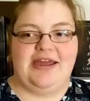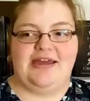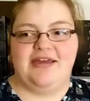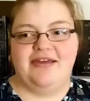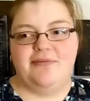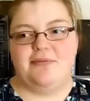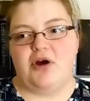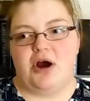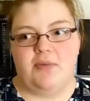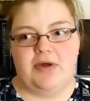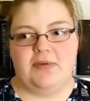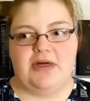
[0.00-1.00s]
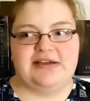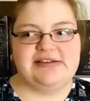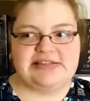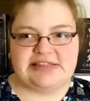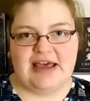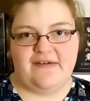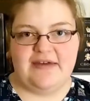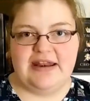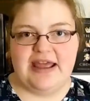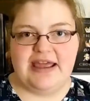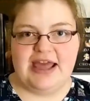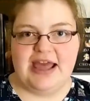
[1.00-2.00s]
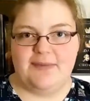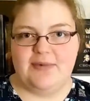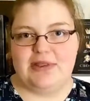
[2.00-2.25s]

like probably like 7 a.m.